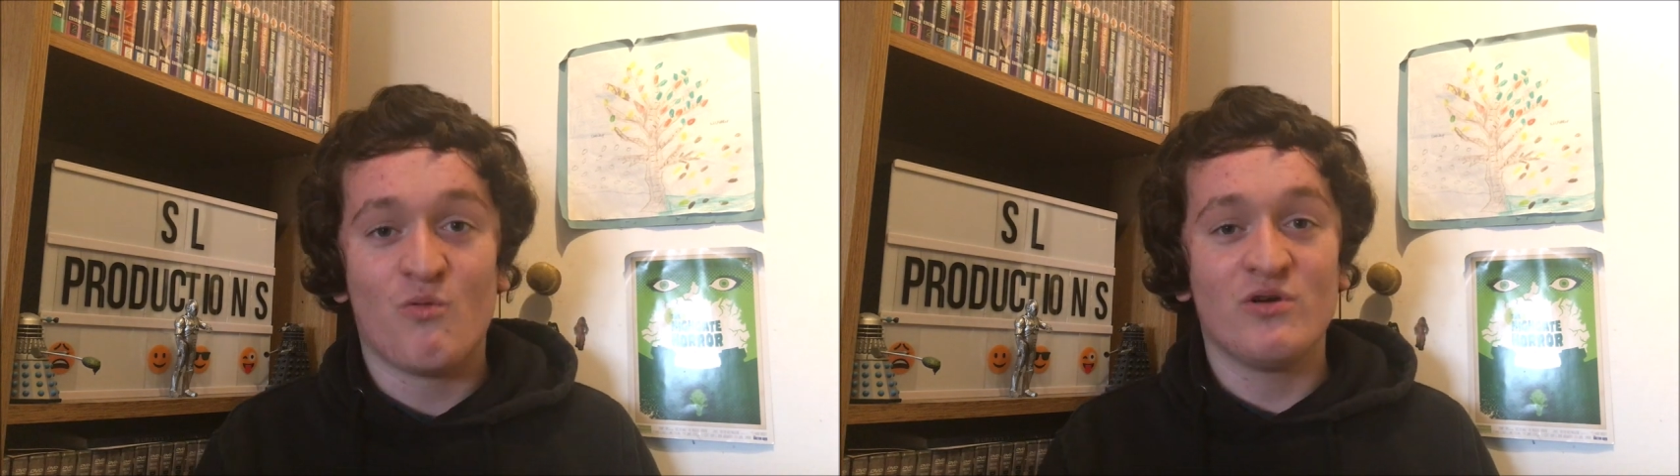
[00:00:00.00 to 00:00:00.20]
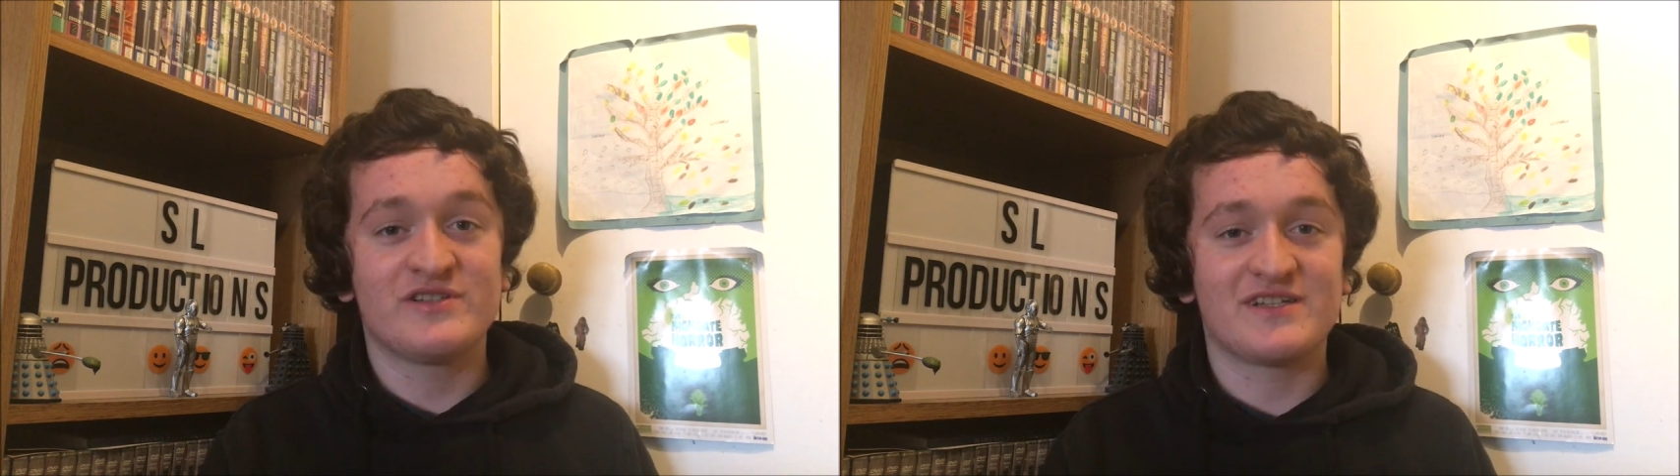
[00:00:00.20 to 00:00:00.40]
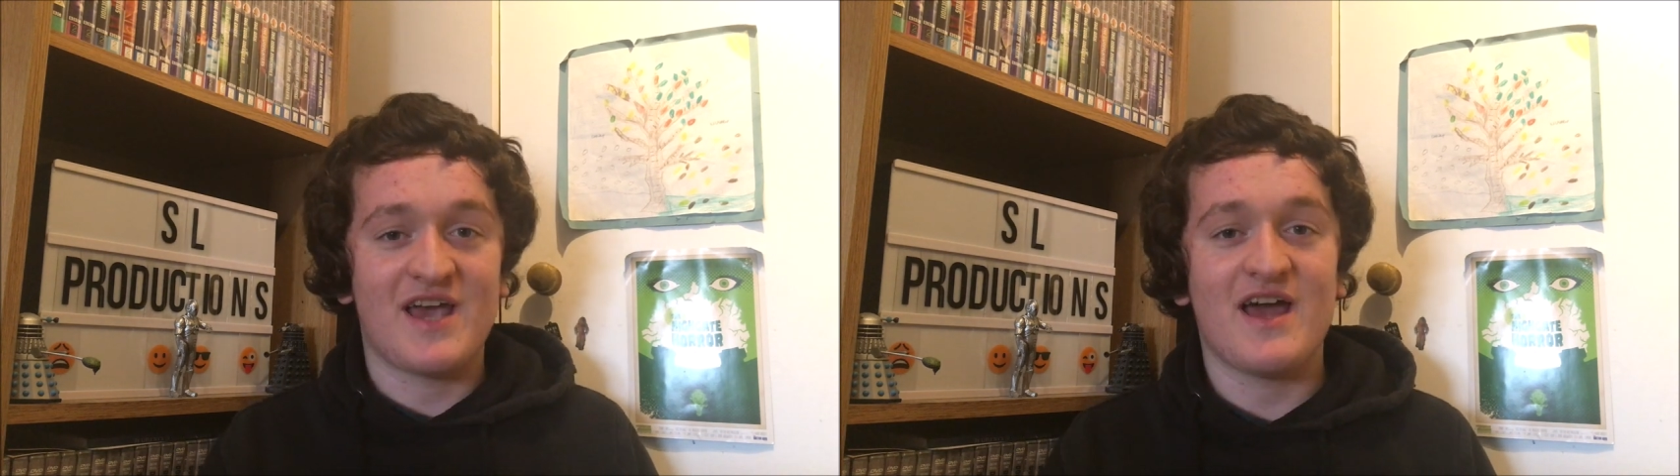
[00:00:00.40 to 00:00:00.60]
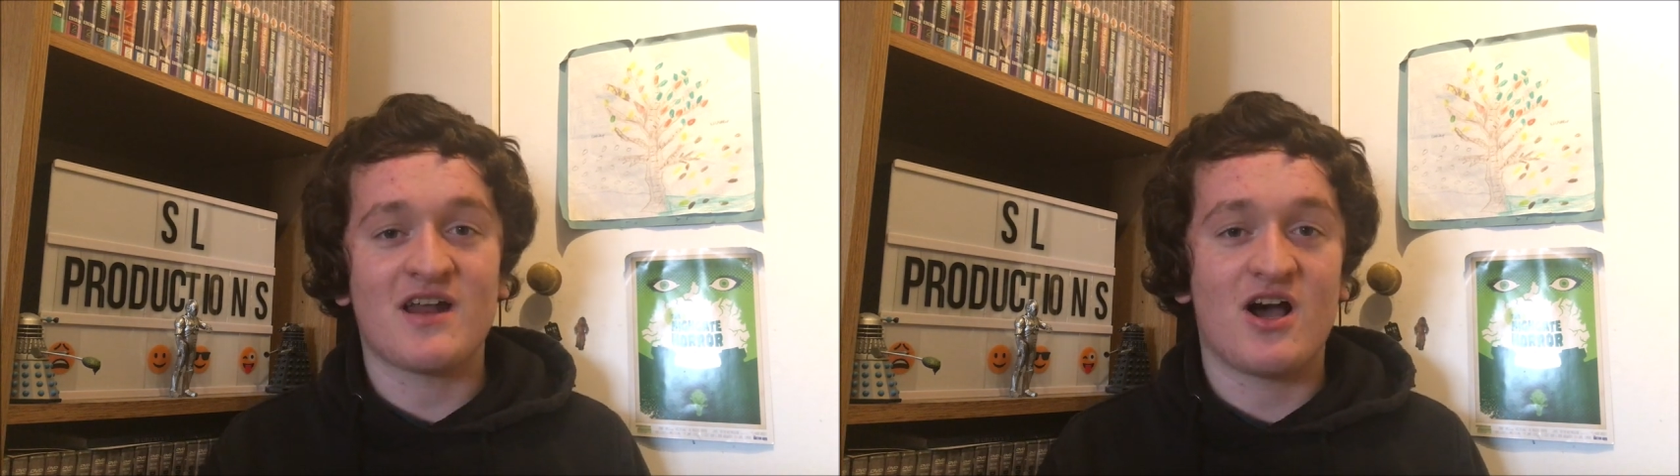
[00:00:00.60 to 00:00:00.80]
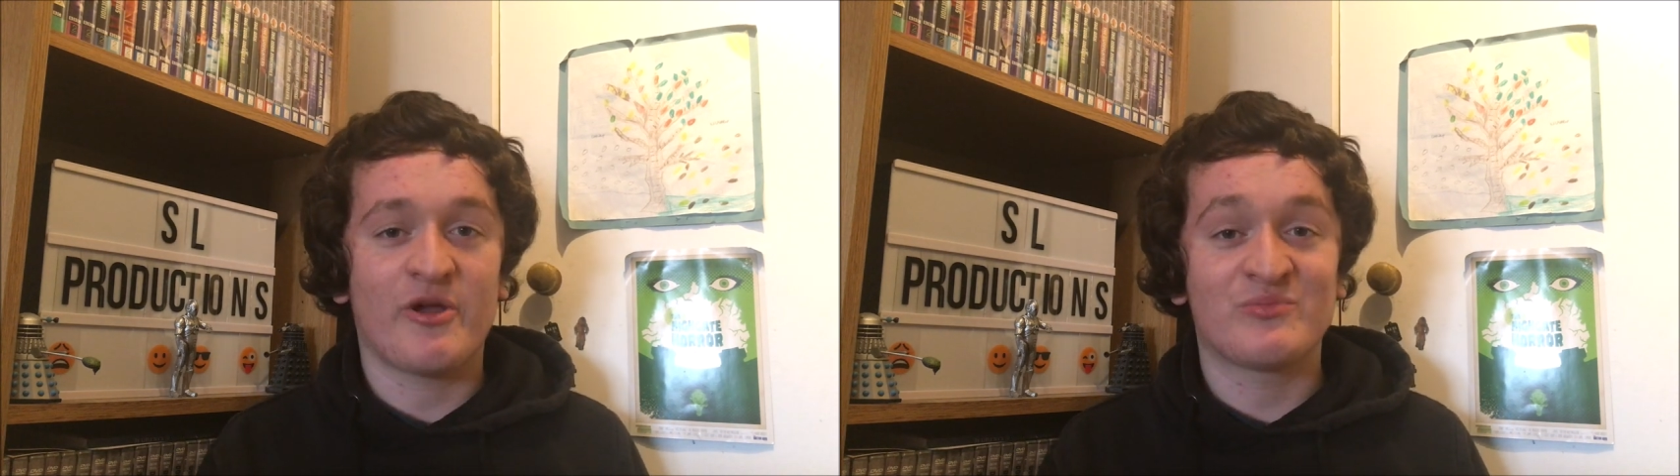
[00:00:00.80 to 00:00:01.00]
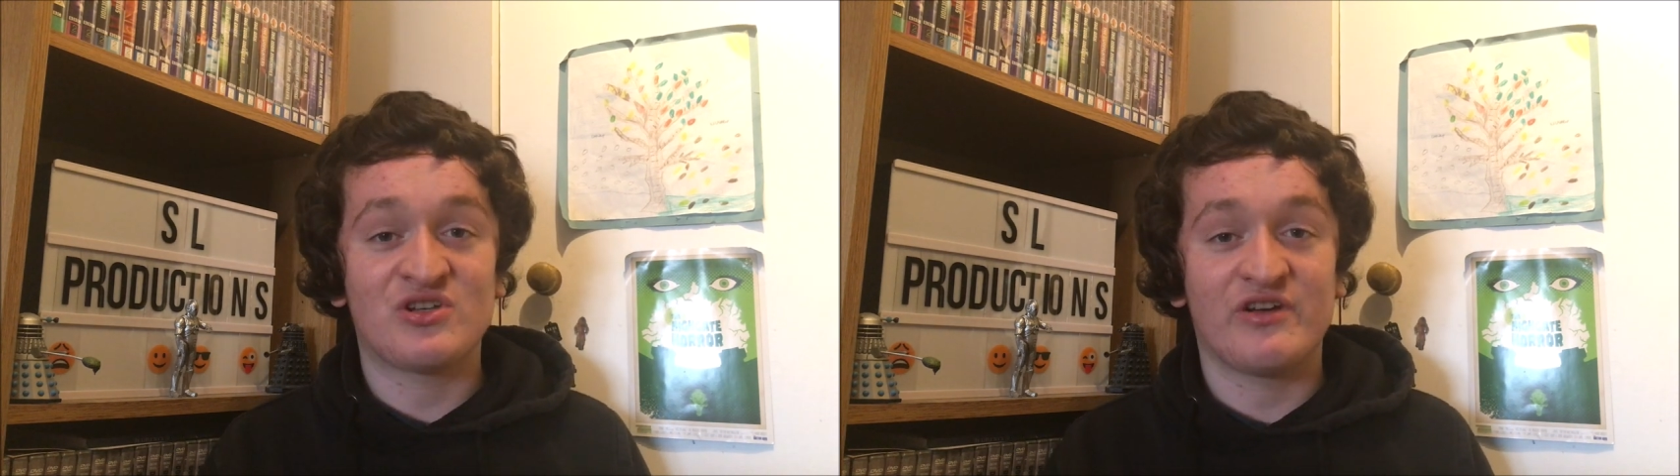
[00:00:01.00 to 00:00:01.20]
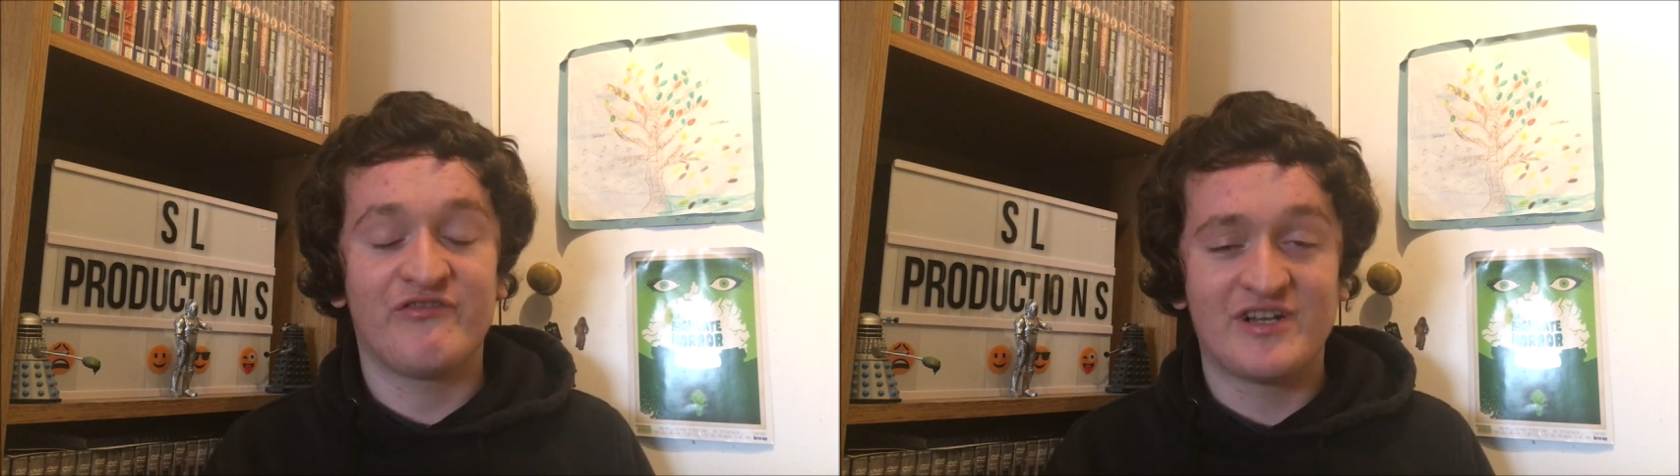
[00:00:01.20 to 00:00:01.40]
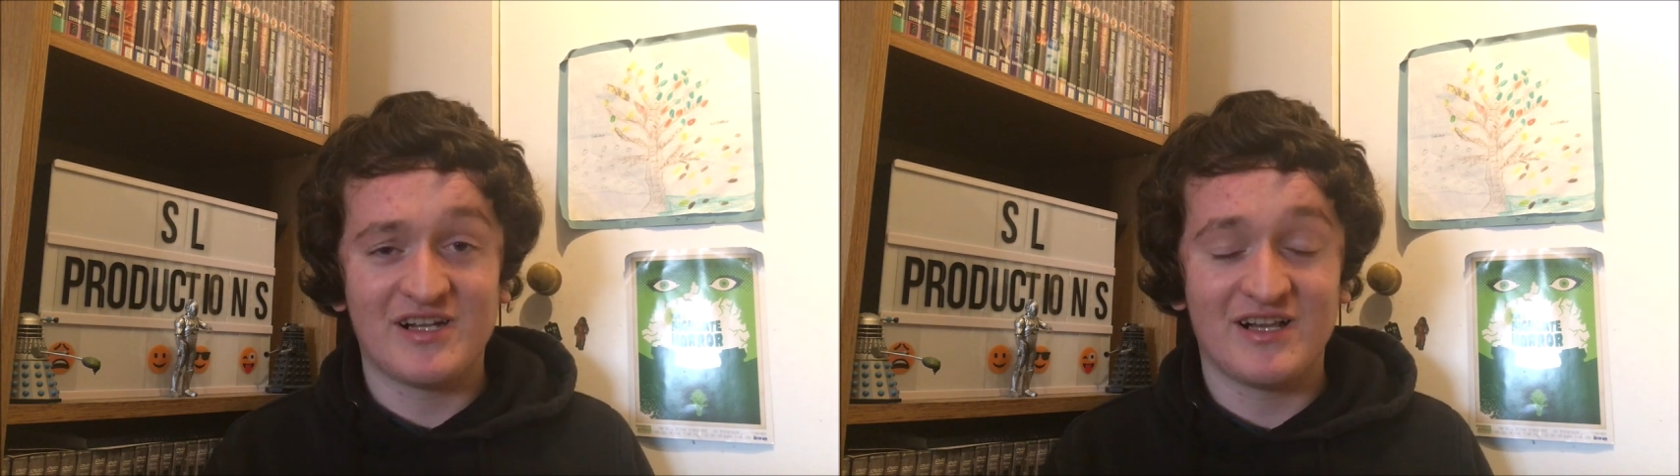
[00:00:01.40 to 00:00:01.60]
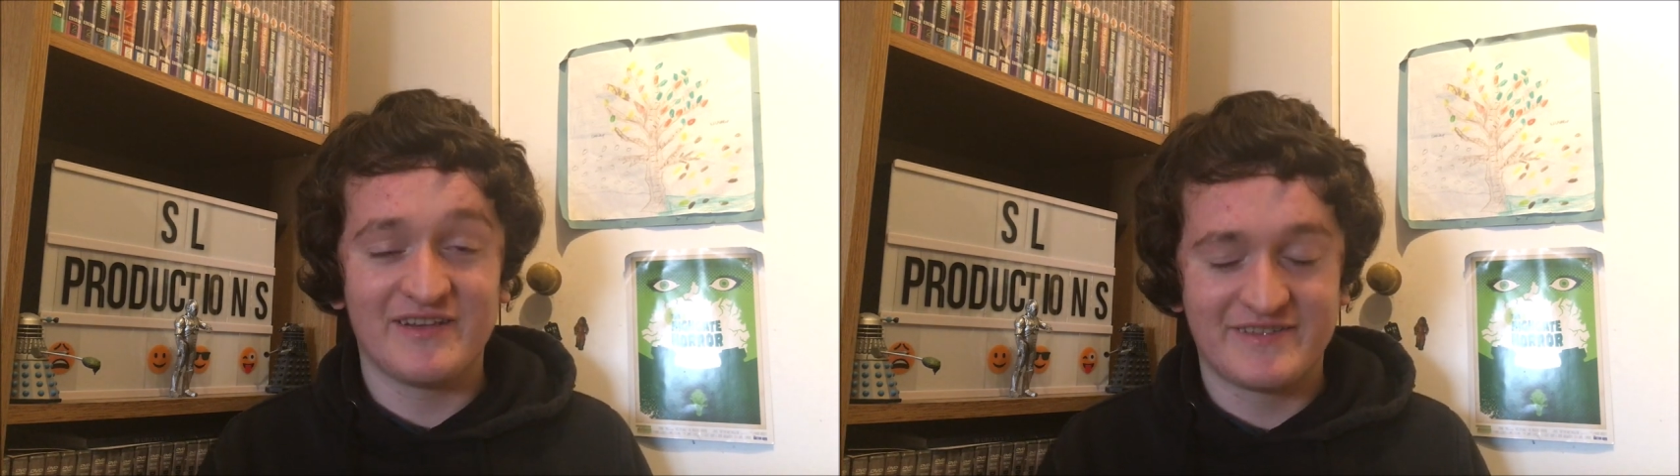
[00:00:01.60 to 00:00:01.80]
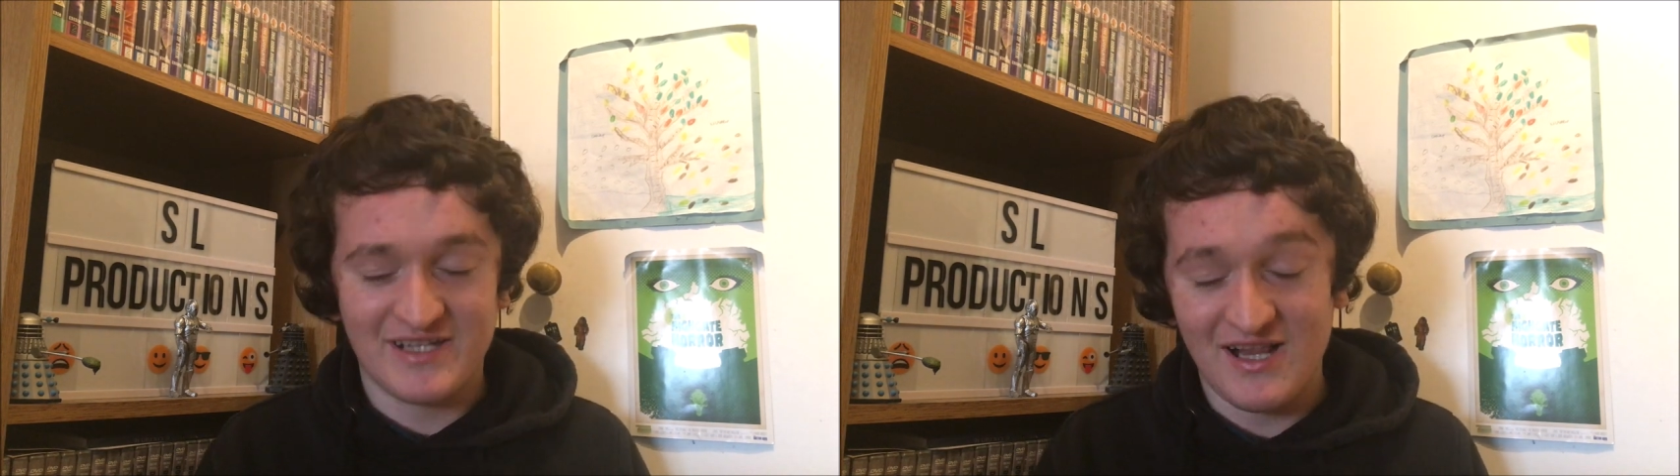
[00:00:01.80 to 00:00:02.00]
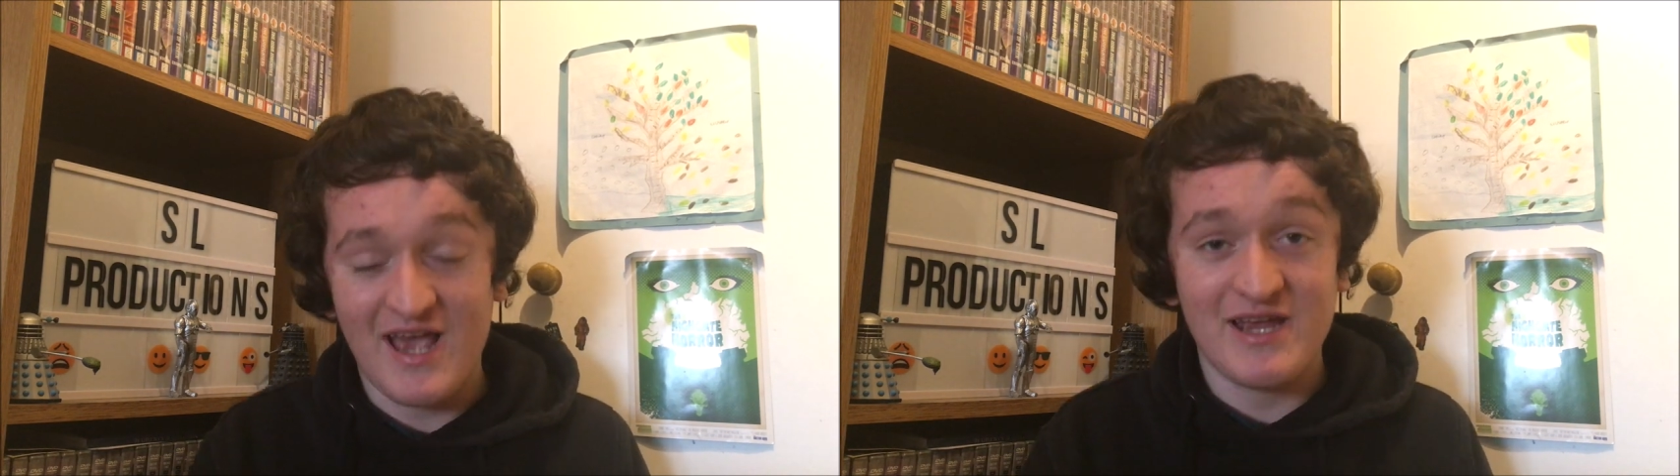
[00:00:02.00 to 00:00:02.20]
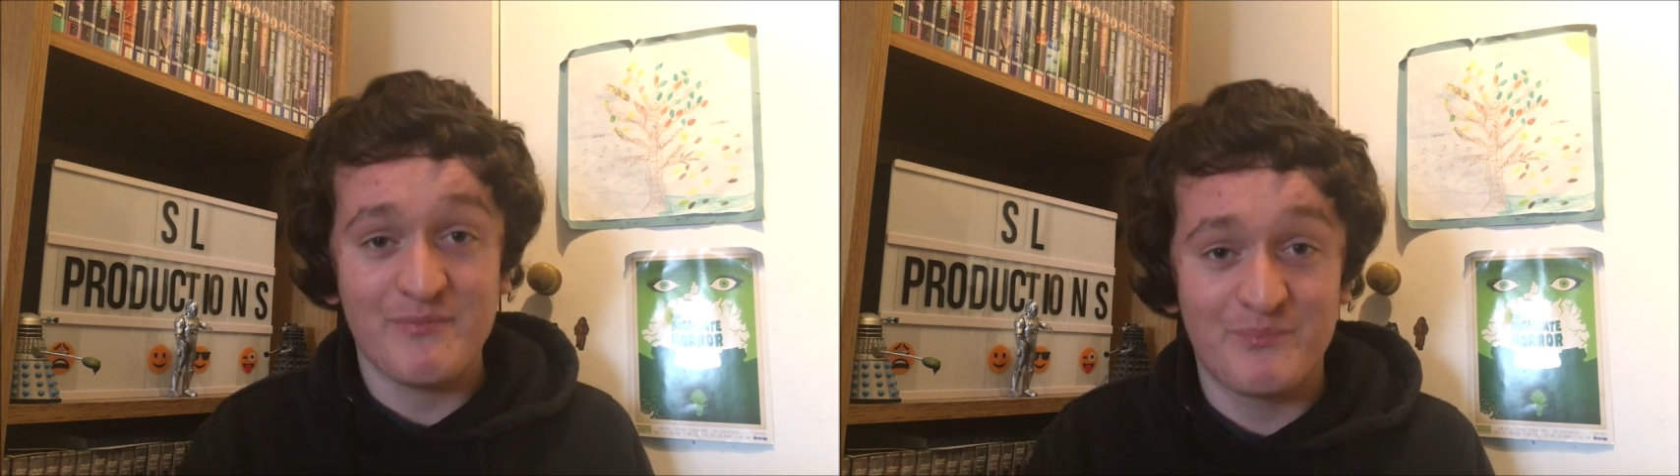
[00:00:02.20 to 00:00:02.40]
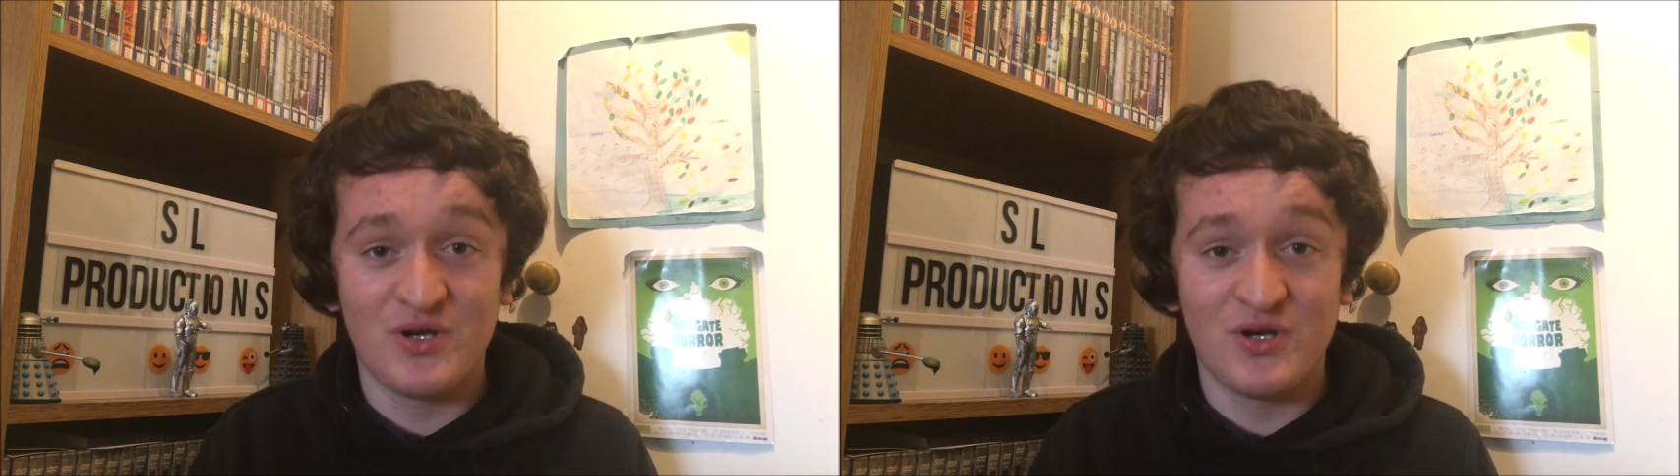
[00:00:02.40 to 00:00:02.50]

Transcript: Once again, I'm sorry for the delay,